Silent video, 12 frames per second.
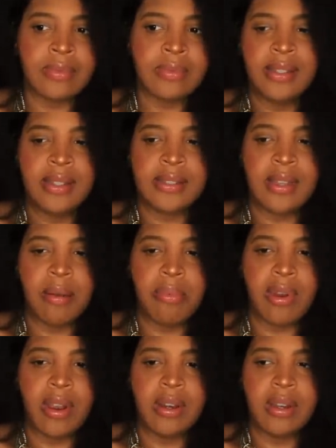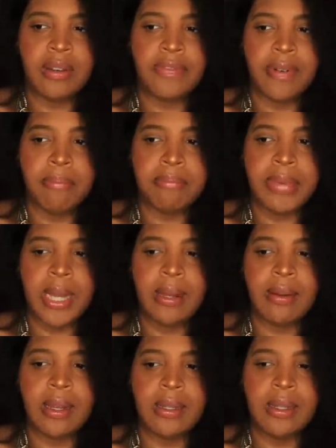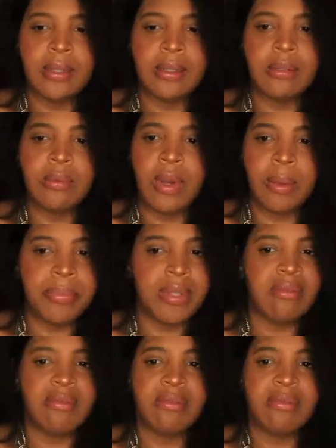He has upgraded from bare hand to weapon.